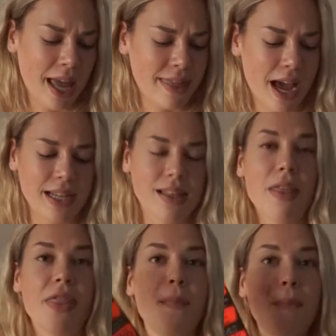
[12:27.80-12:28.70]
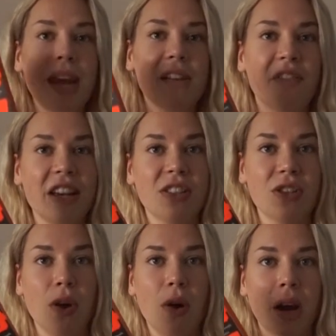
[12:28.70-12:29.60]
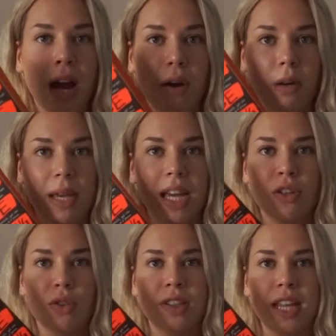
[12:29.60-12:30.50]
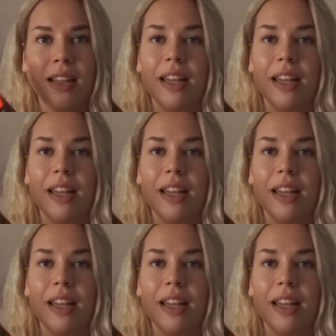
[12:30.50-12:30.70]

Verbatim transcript: and that is The Manifesto on How to Be Interesting.